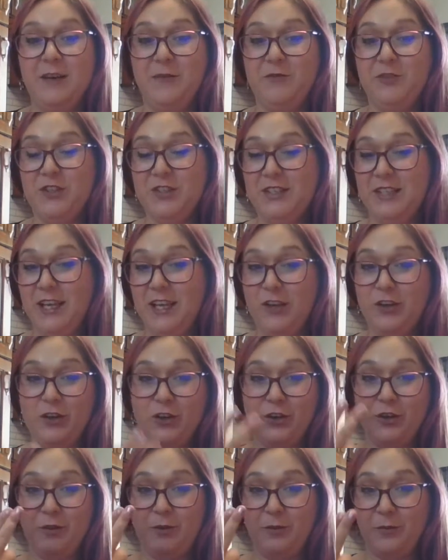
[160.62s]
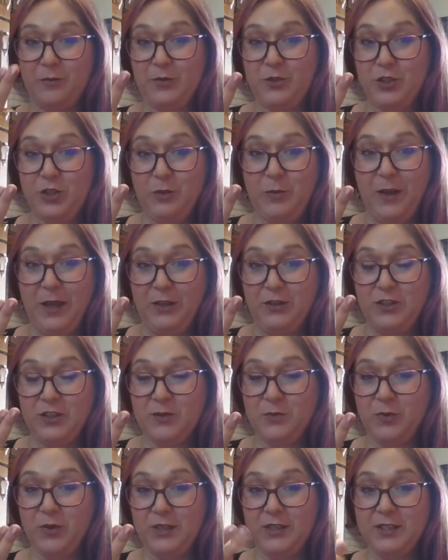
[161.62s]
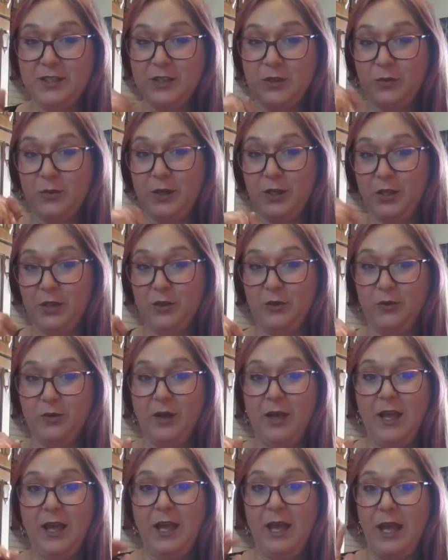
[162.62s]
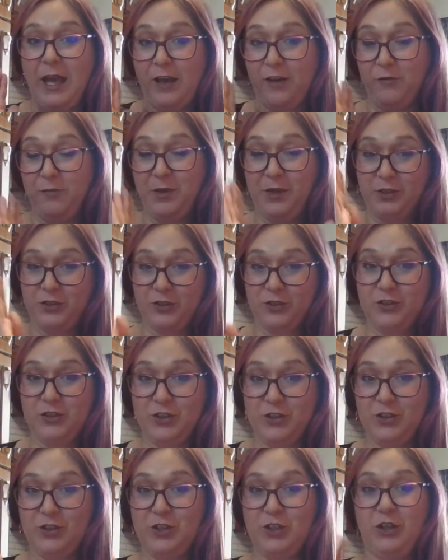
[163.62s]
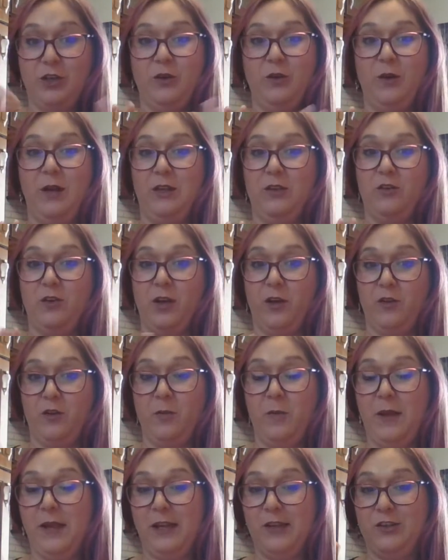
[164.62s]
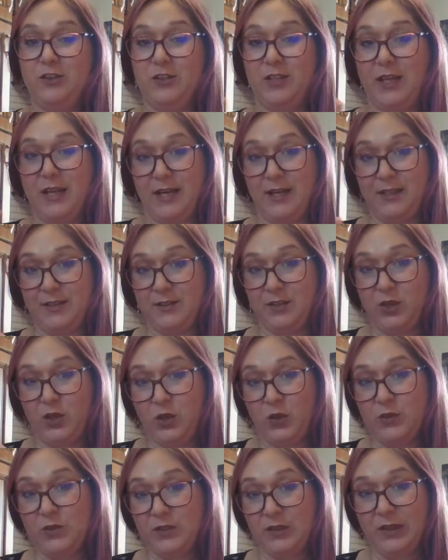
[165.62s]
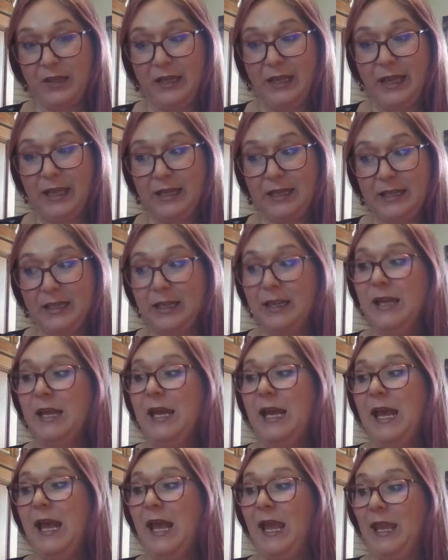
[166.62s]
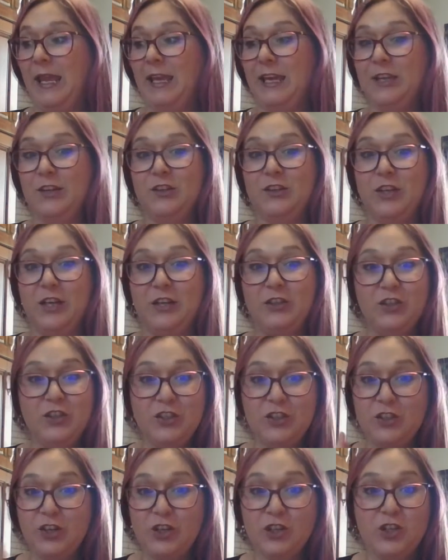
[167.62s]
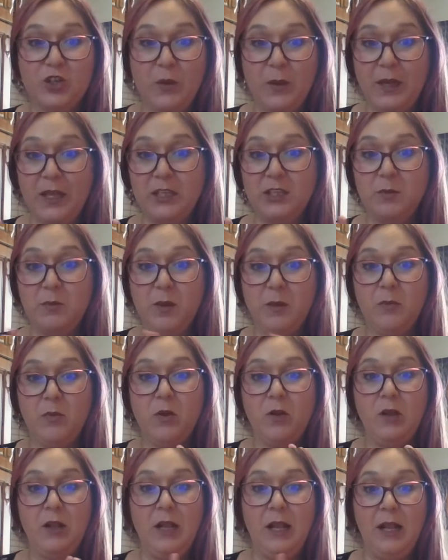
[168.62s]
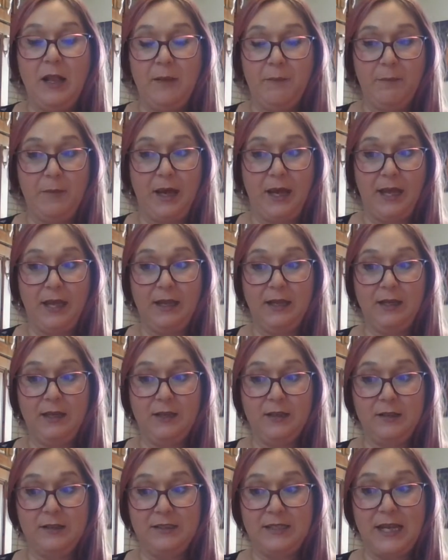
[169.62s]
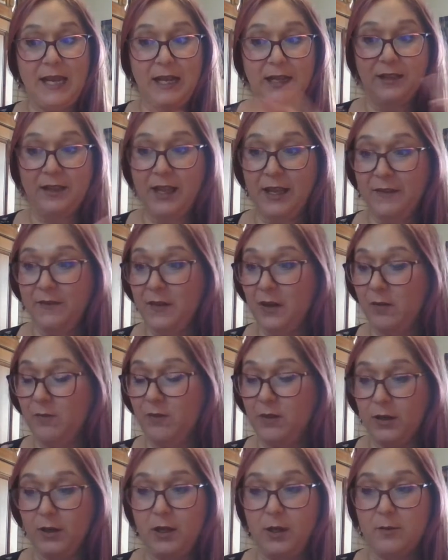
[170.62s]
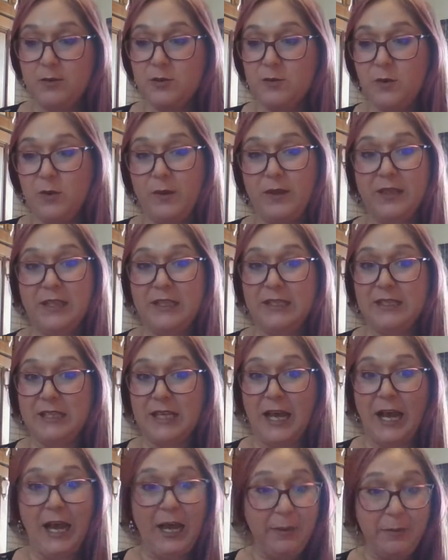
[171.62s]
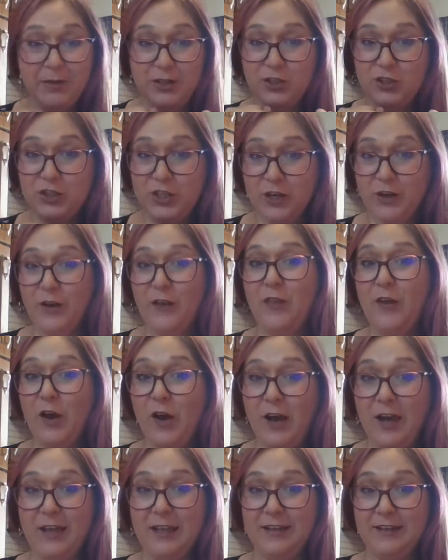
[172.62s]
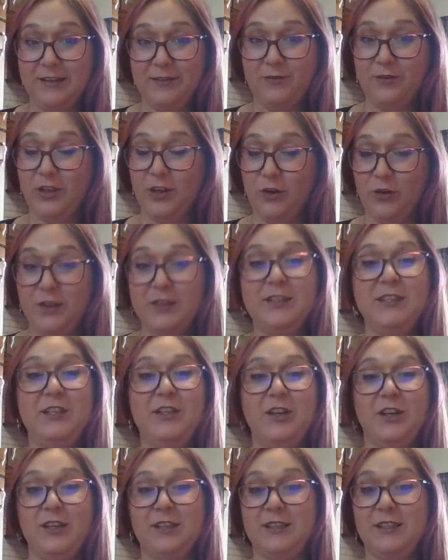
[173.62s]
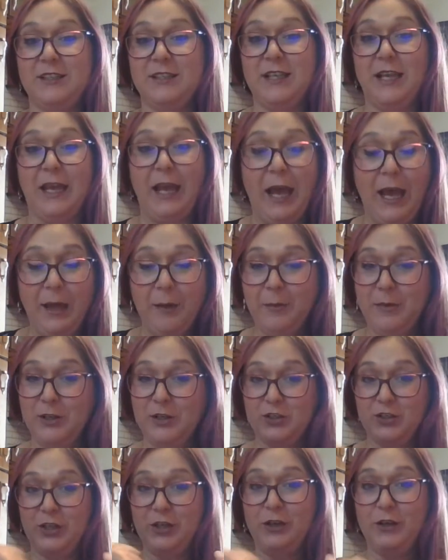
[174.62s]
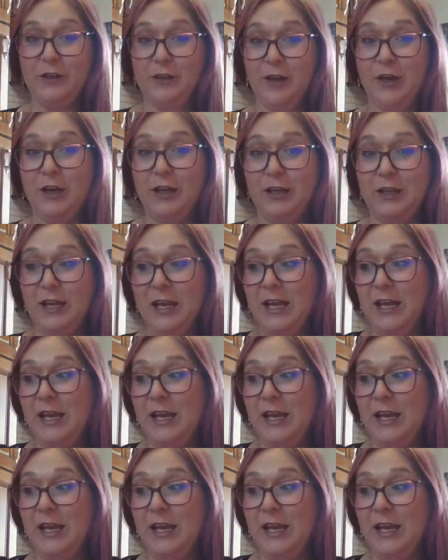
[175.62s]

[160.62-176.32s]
Just get your 2 pages printed where you have pictures to show and your other page that has who's looking at it and just start showing it to people. My tagline that I'm very comfortable with is I'm going to share-a-thon that Christy taught us to say. I'm going to share-a-thon.